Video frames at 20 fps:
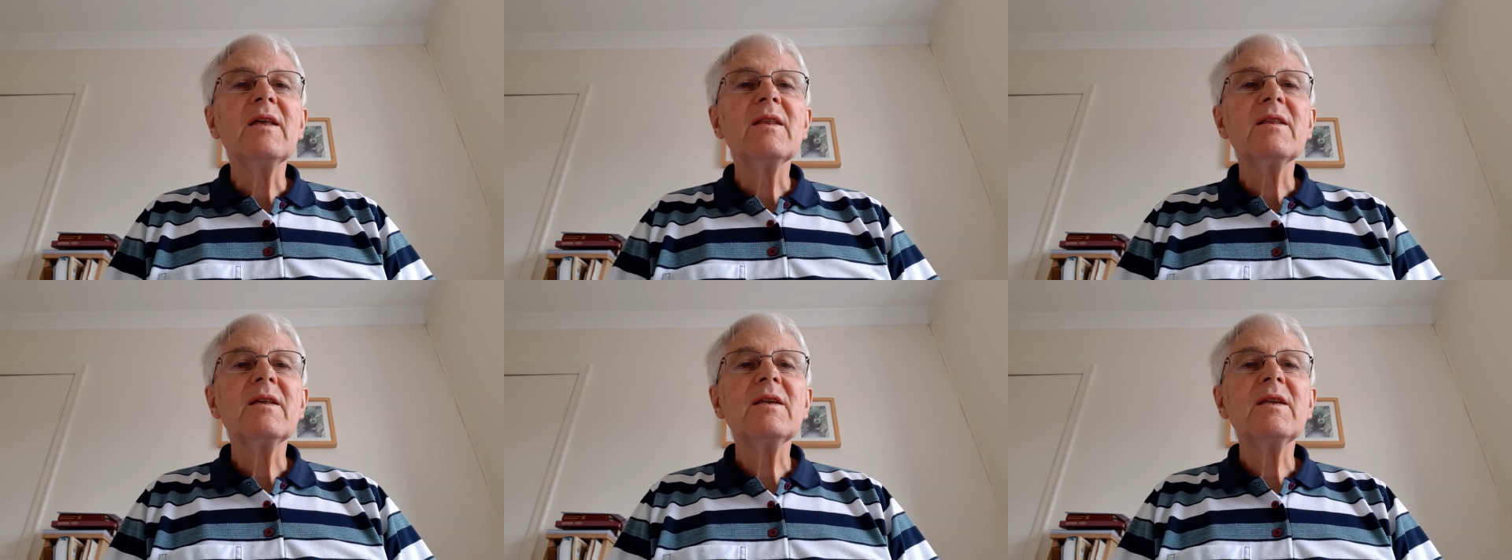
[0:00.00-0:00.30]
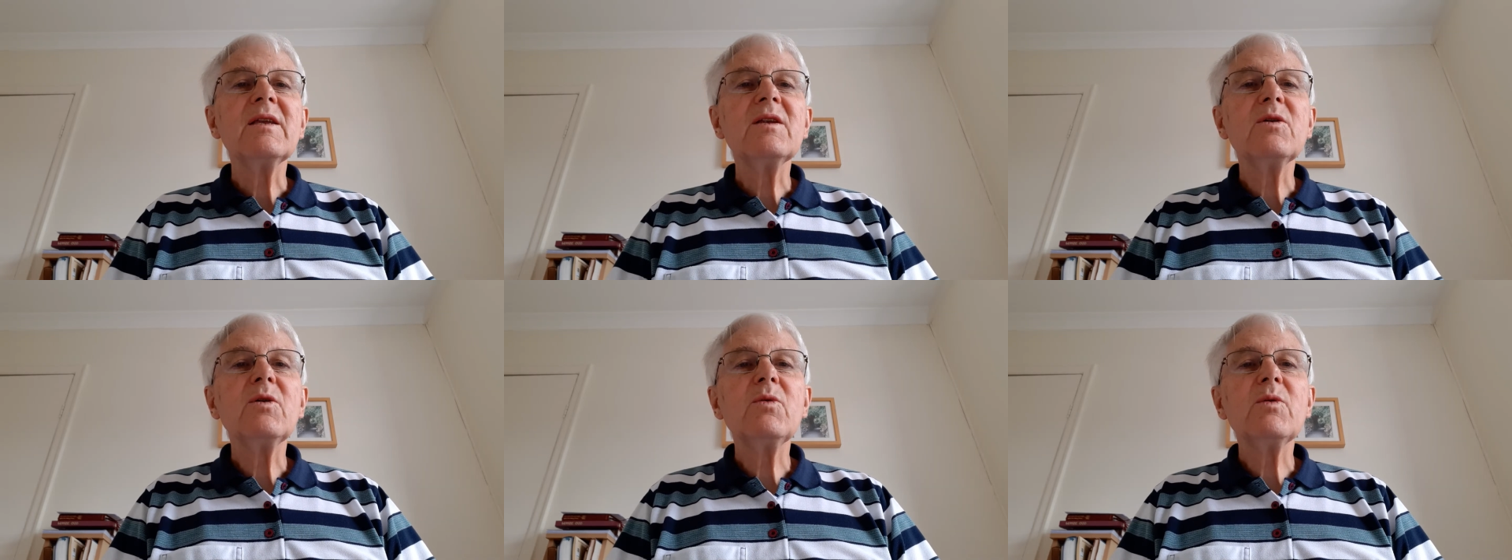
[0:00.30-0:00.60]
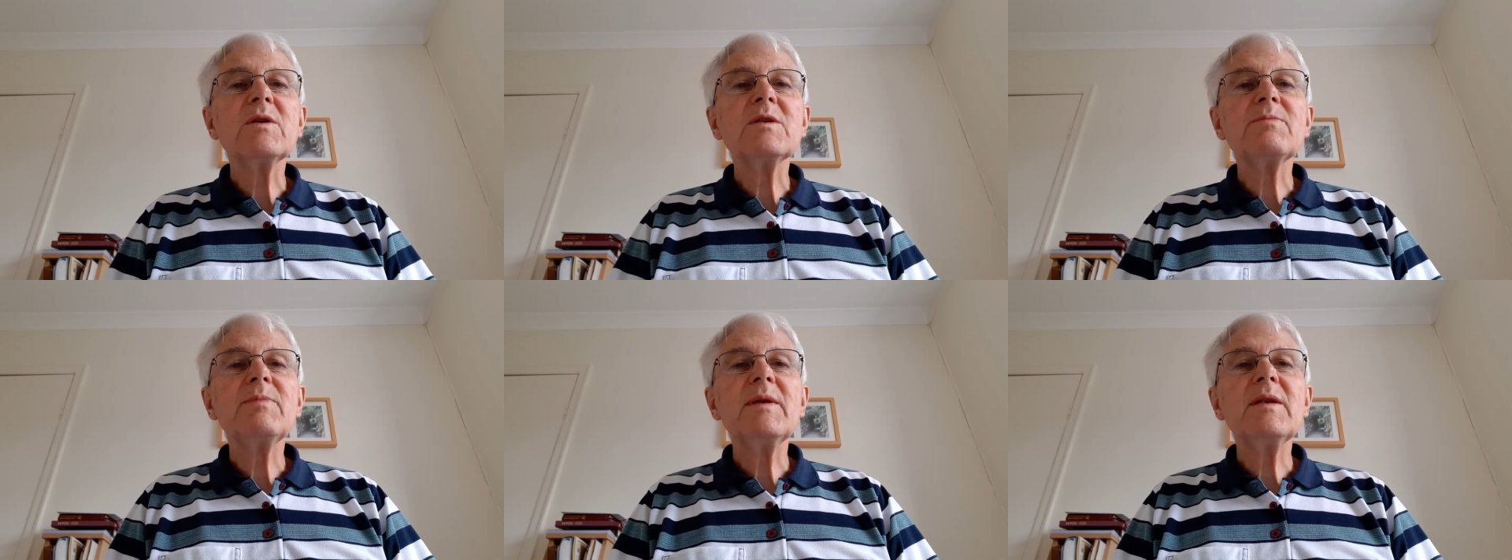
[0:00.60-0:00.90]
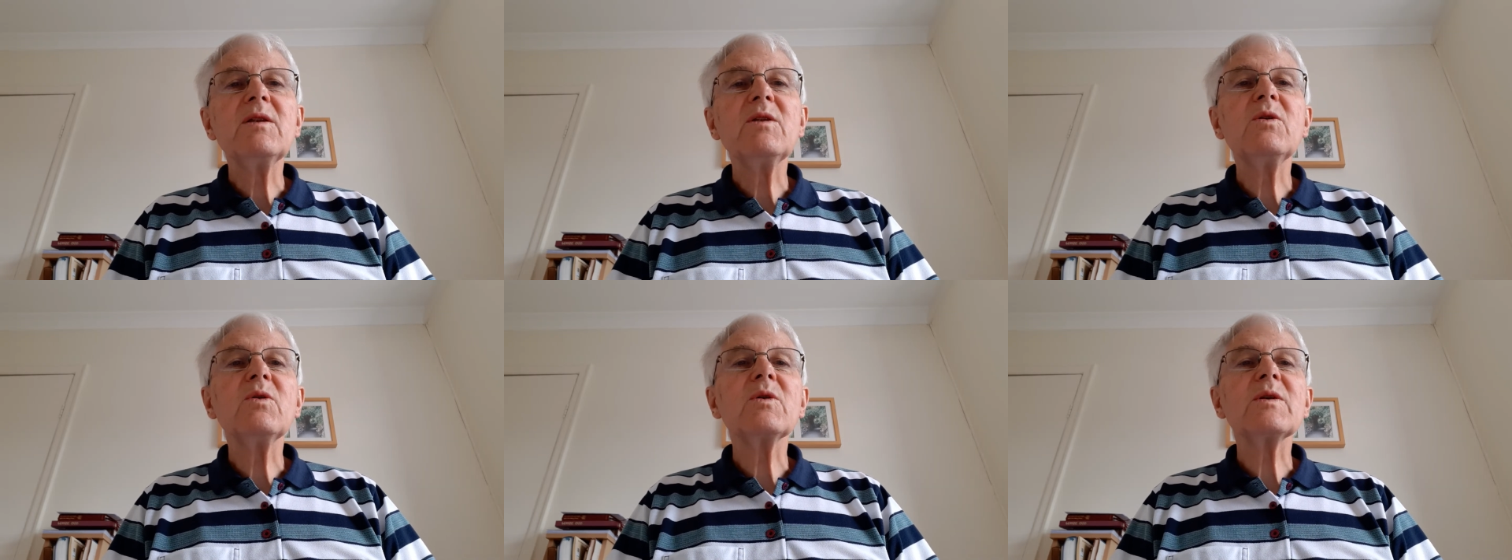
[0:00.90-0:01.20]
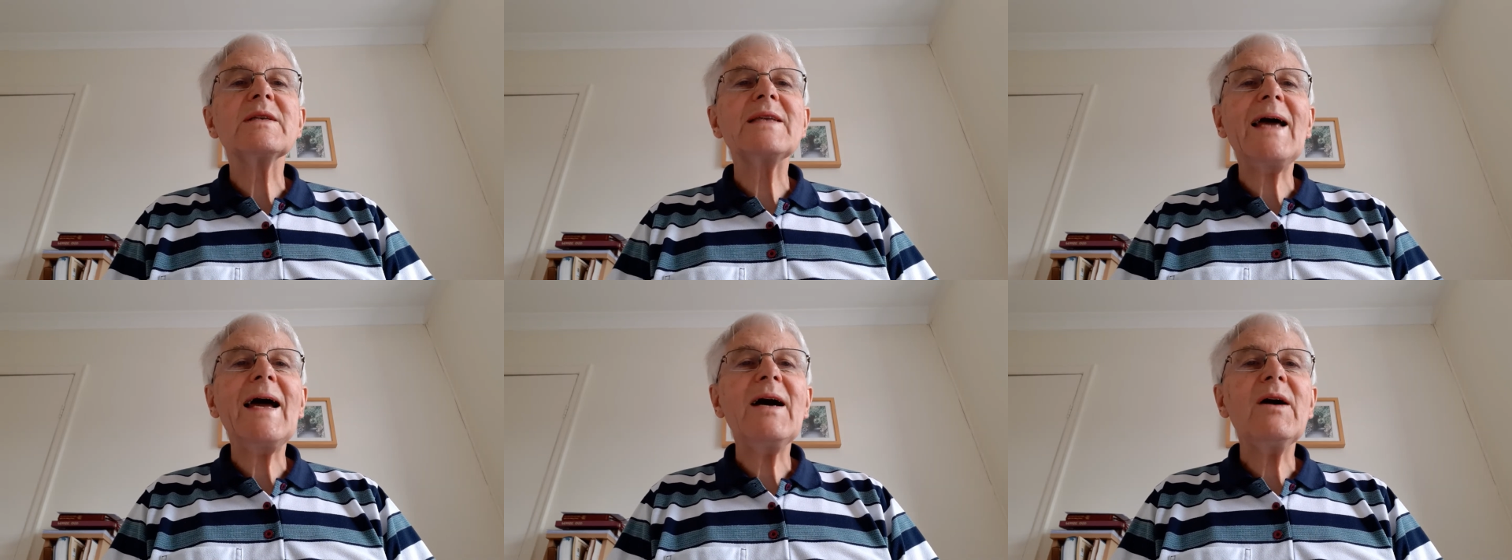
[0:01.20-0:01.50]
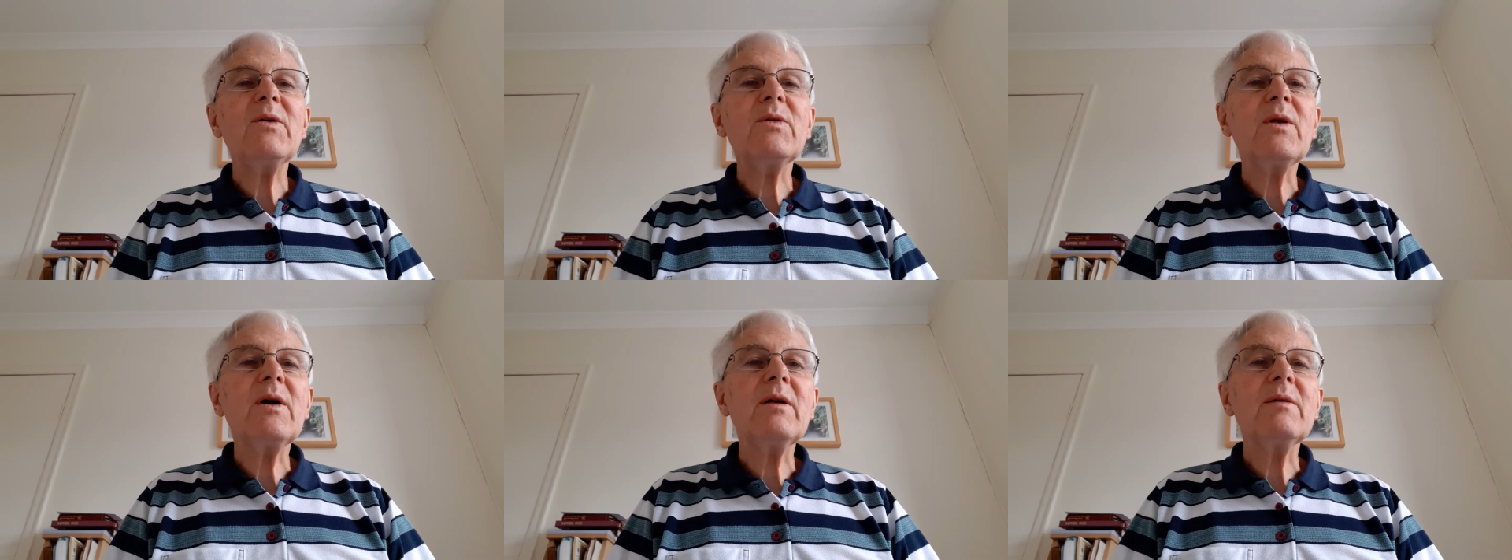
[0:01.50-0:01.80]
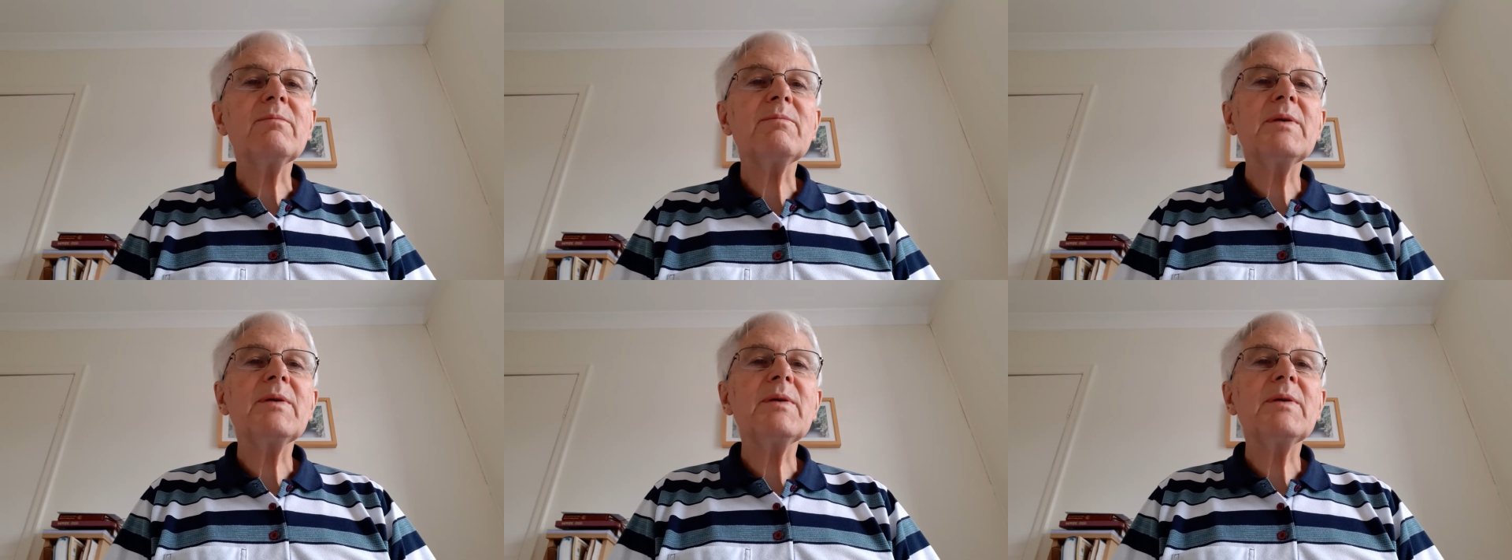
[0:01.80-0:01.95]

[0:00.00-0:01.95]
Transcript: that he'd always been looked down on.